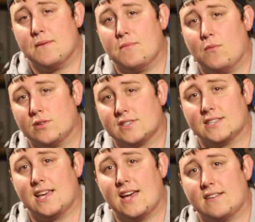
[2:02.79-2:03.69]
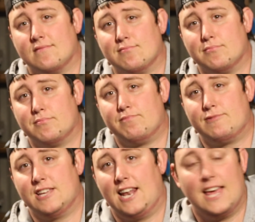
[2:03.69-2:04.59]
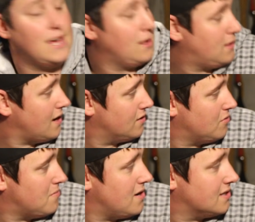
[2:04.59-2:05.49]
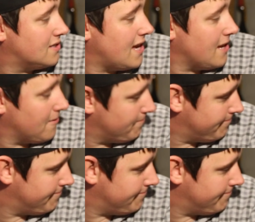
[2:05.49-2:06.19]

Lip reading: am once again delaying things on my estate.